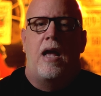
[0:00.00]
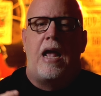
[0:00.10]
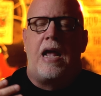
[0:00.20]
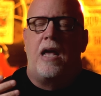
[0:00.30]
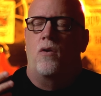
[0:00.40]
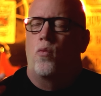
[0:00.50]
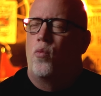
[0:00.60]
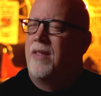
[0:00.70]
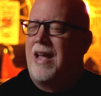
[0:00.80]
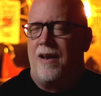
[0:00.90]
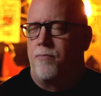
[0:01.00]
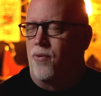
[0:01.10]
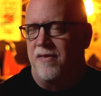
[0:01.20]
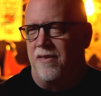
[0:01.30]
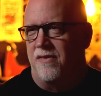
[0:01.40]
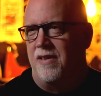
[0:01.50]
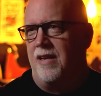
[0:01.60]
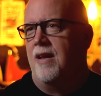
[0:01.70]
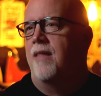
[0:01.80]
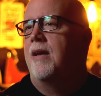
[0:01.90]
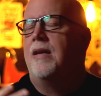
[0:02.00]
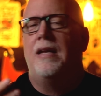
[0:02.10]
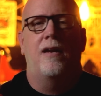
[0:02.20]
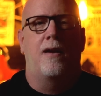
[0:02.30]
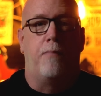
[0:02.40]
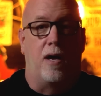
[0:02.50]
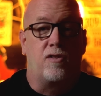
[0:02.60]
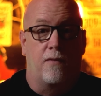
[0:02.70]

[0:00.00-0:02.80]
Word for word: And they had a prison scene and they needed a bunch